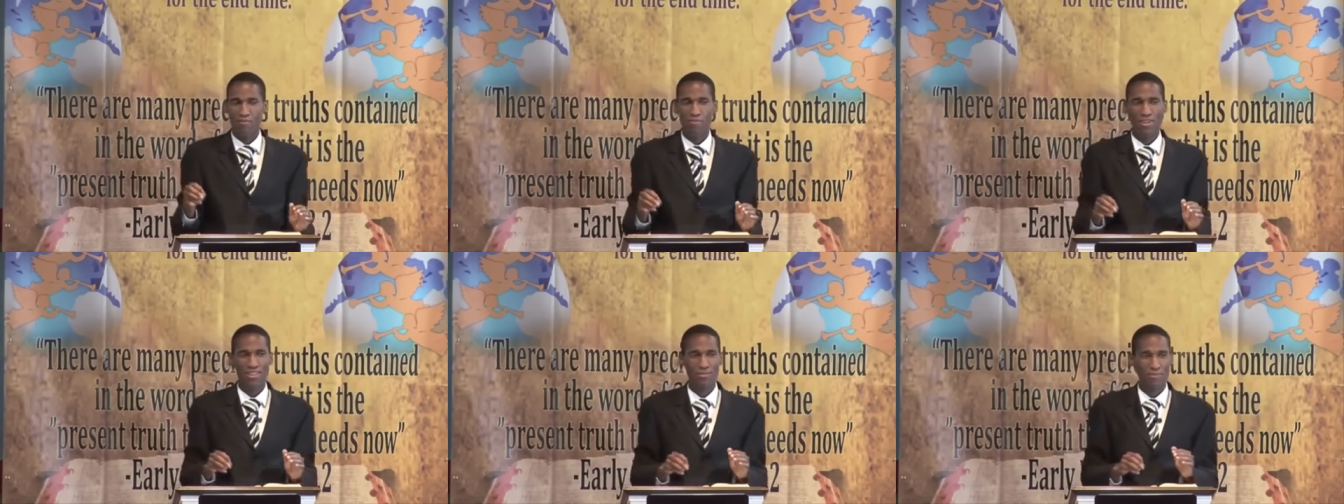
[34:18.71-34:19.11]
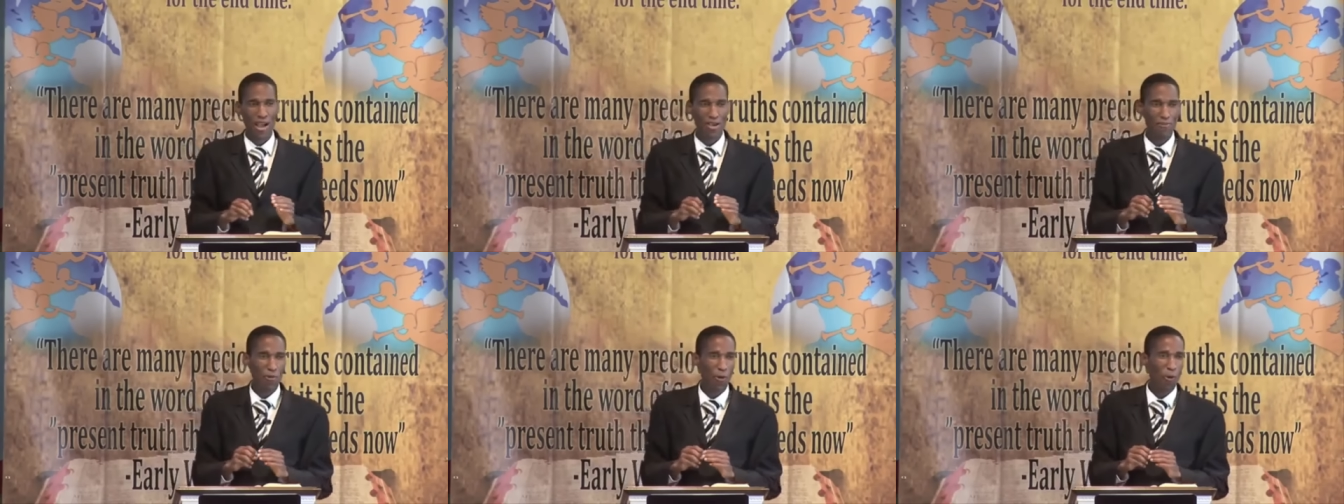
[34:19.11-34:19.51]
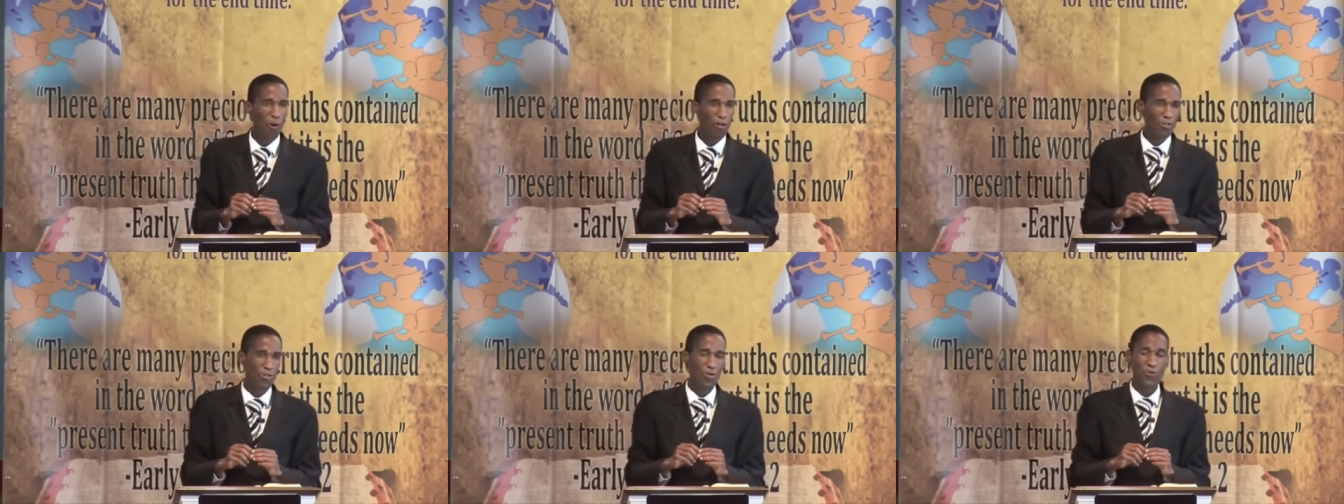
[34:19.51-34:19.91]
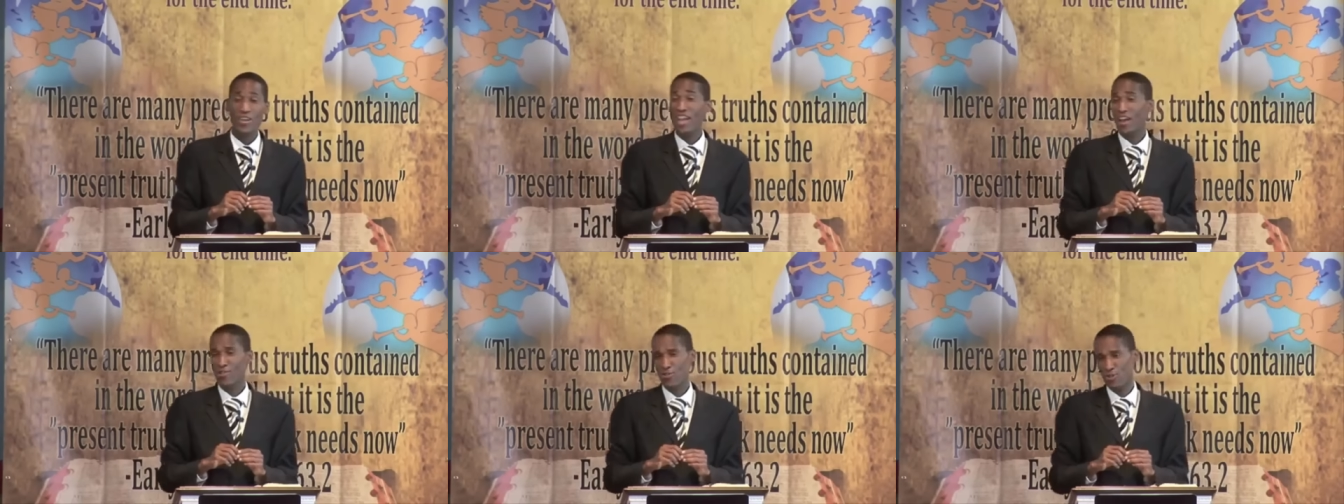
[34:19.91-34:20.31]
But the Bible also
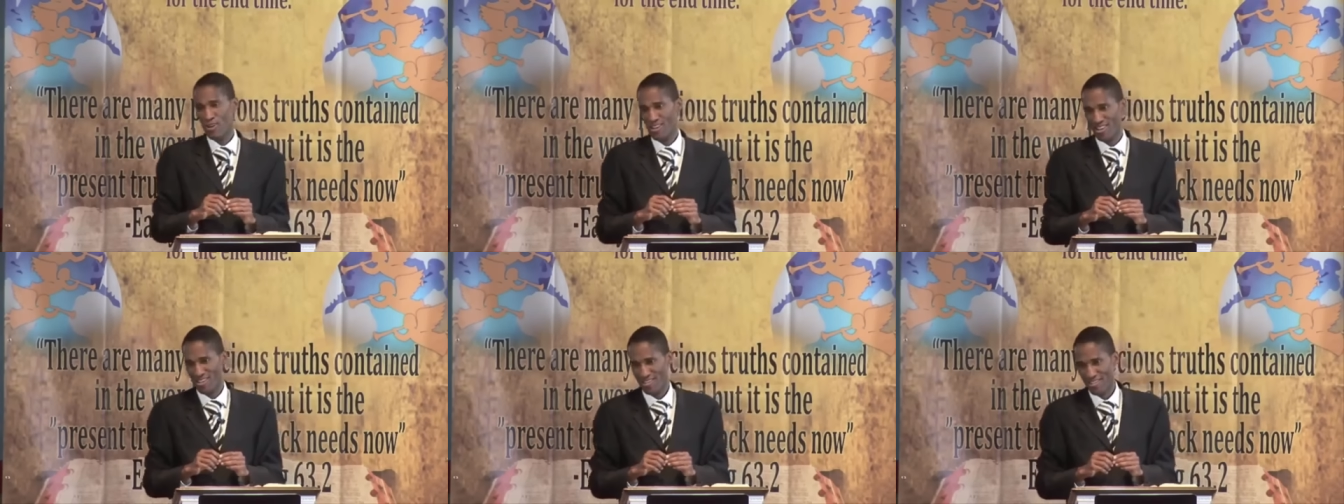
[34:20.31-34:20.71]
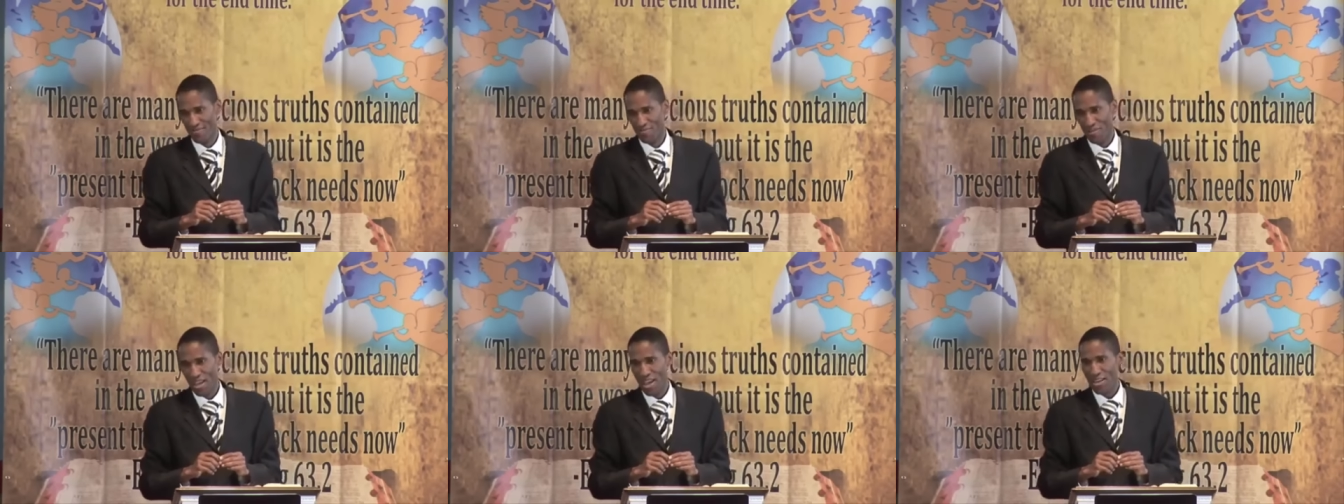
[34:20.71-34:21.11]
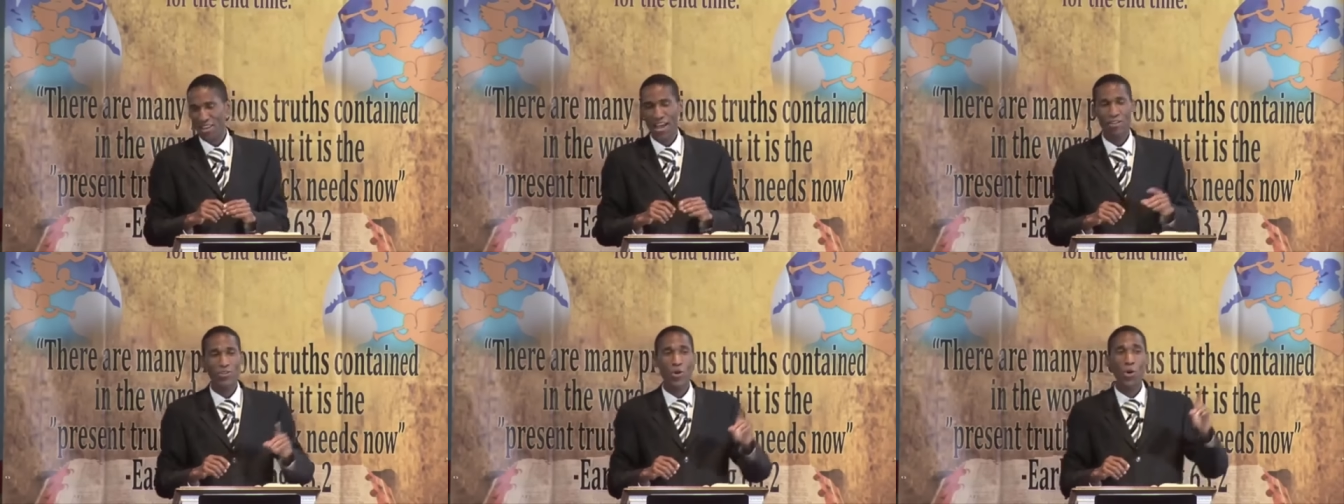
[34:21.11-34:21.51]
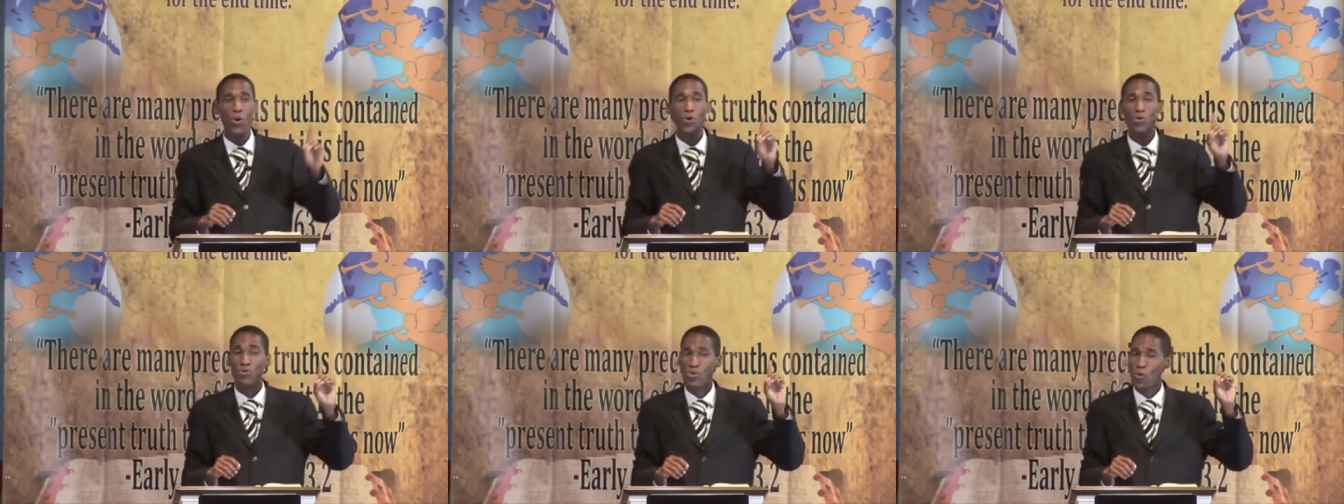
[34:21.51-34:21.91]
reassures us that
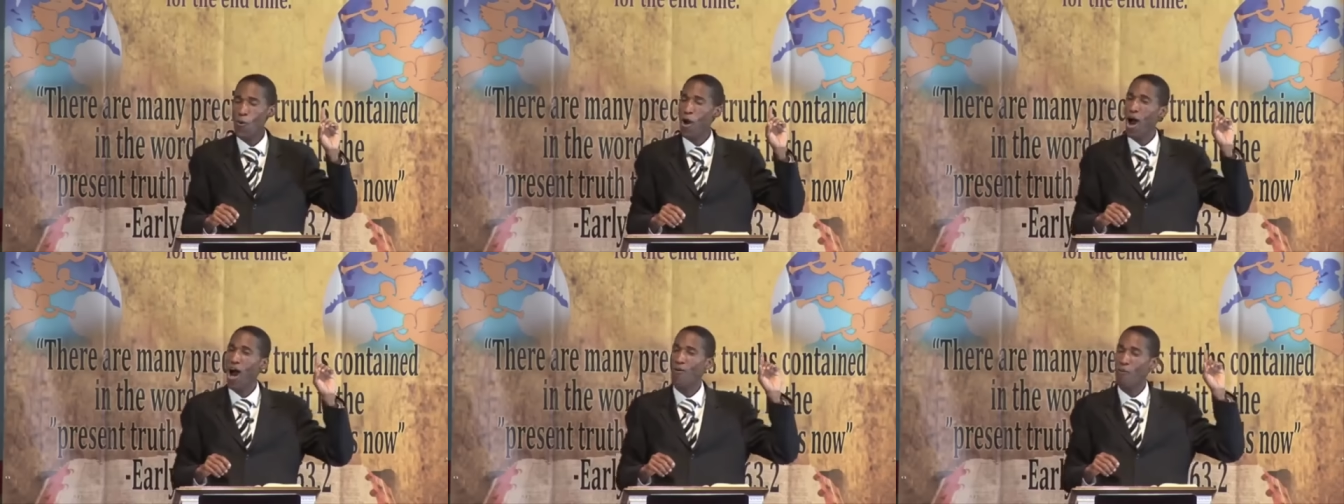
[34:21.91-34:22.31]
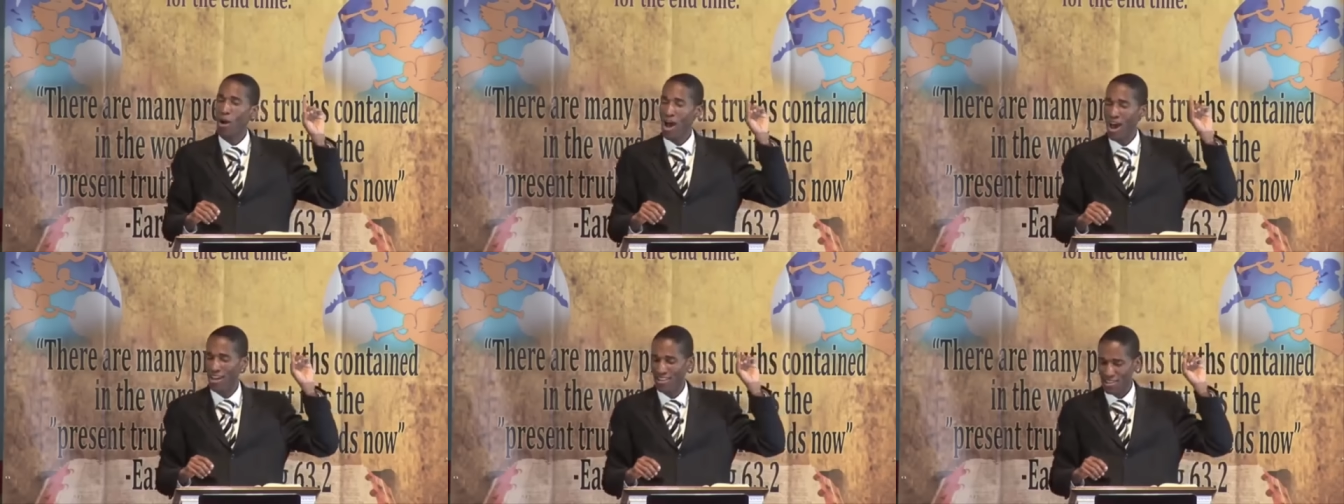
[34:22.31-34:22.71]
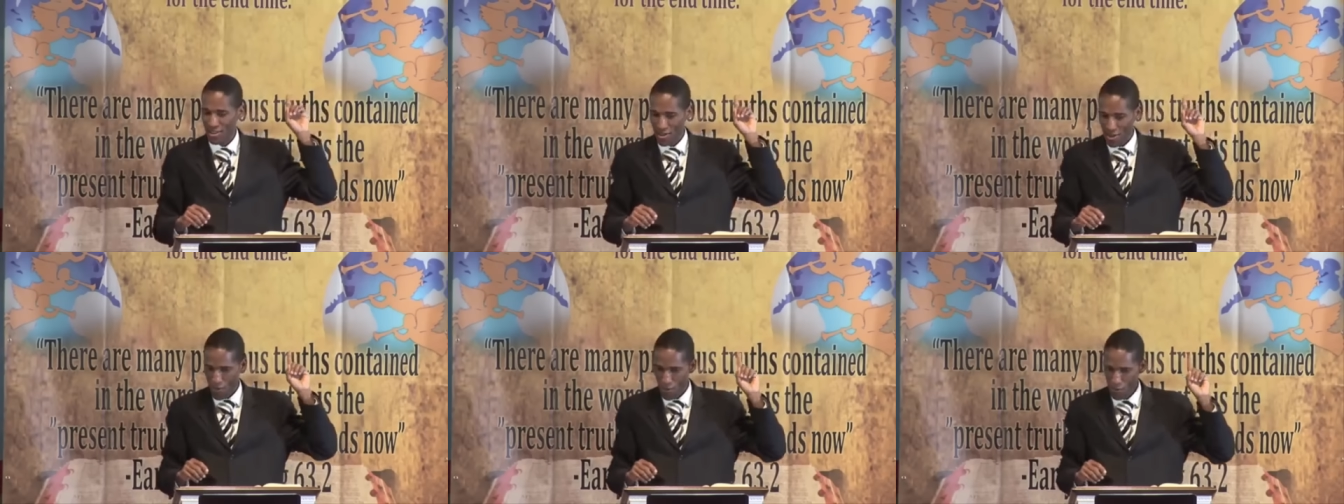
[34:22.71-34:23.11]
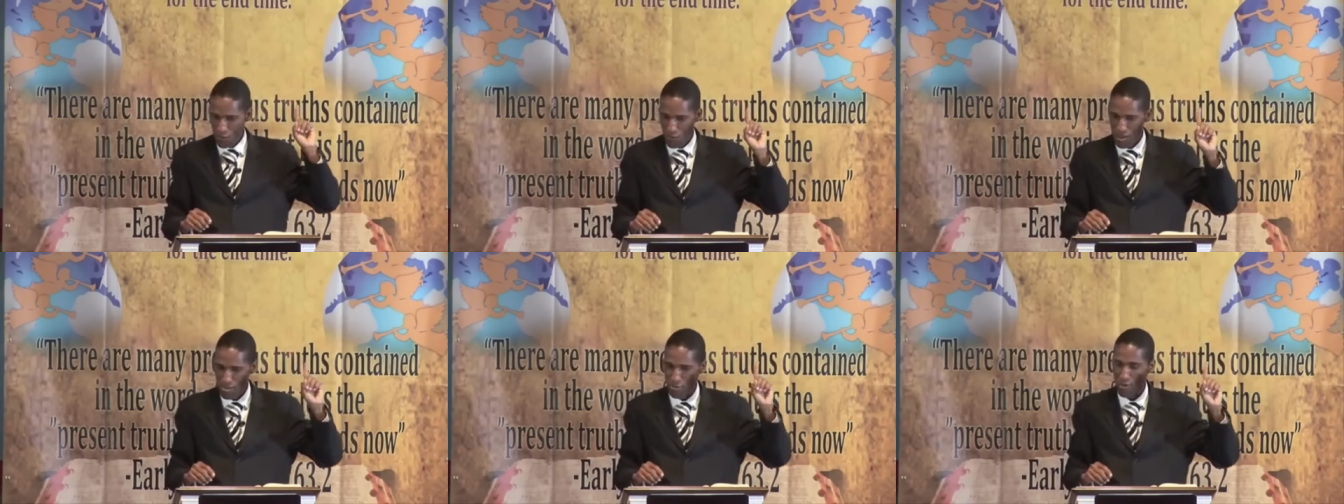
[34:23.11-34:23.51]
those who are what?
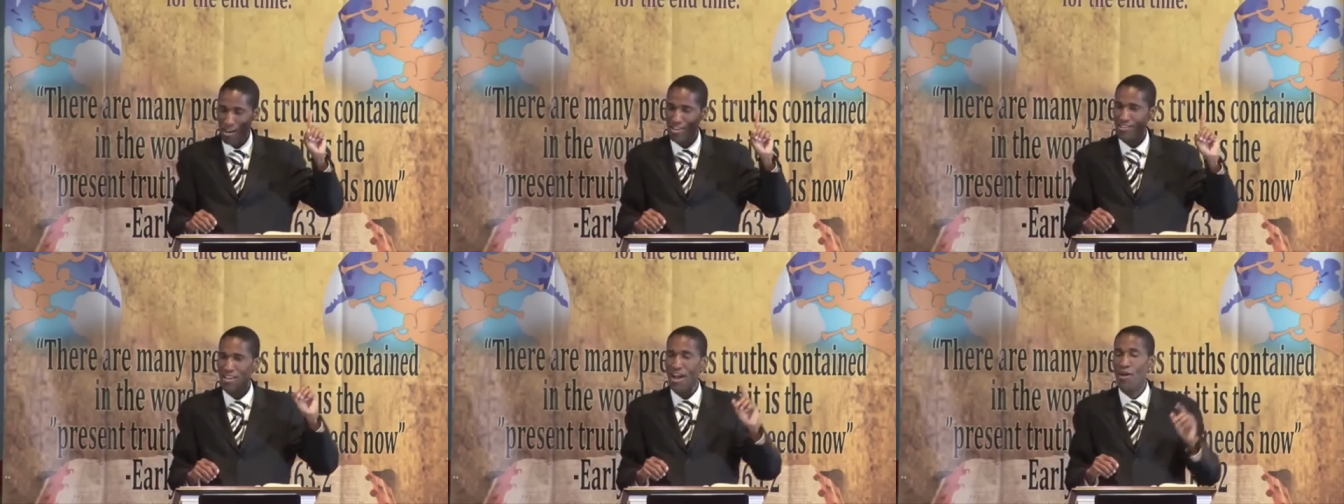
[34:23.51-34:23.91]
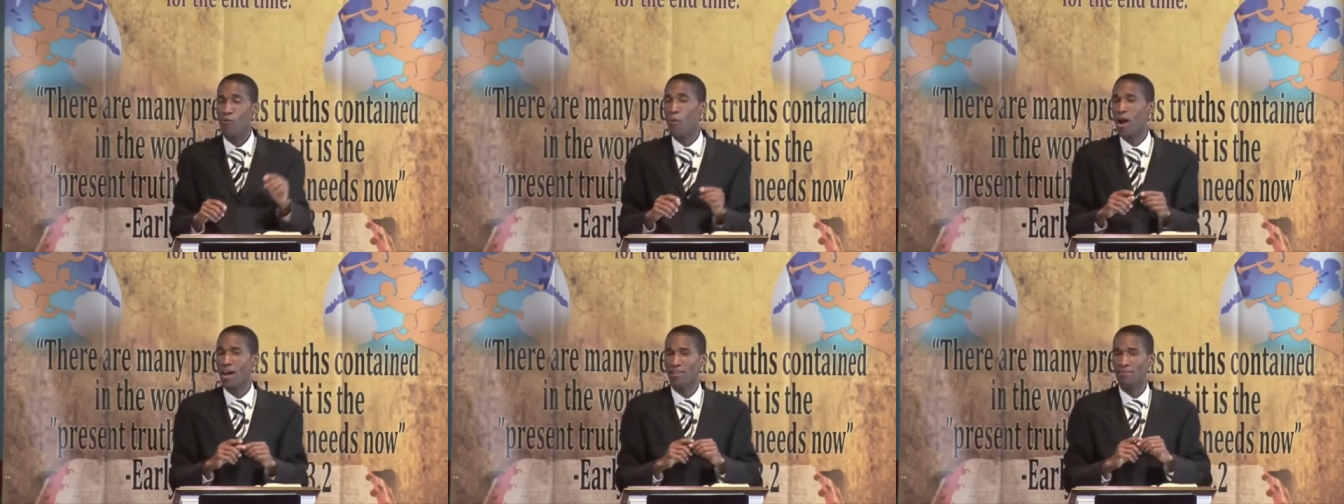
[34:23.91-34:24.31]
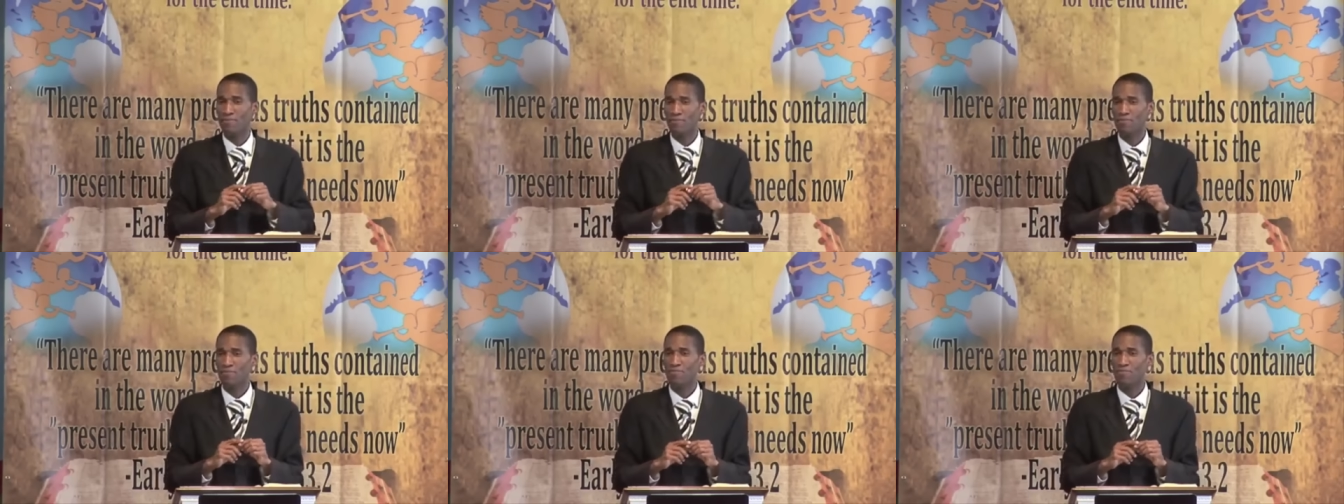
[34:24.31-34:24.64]
With us are what?